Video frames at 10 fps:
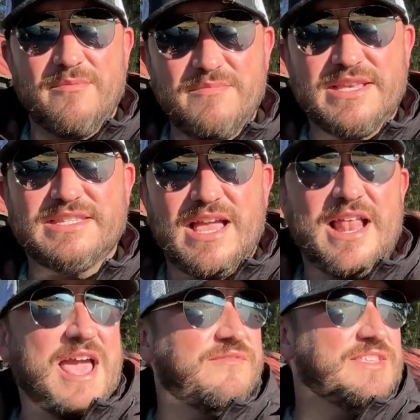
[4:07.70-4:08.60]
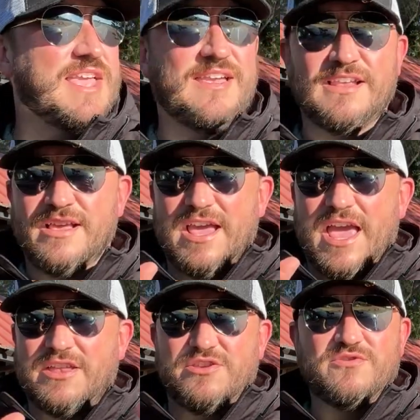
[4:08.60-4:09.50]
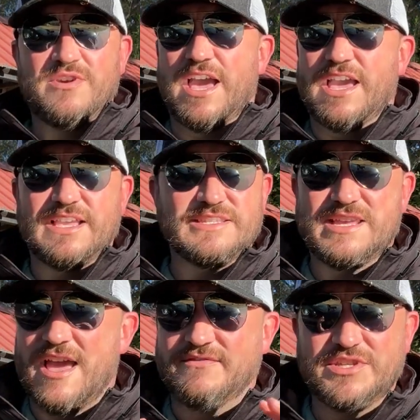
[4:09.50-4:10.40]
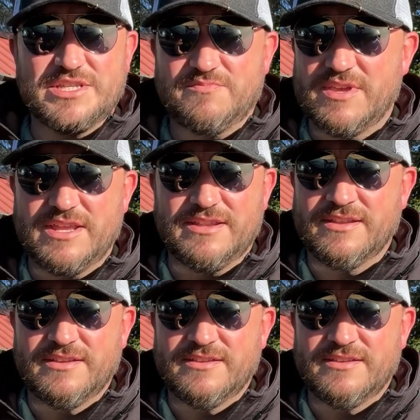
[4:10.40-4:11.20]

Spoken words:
I miss not having that. And you guys have just been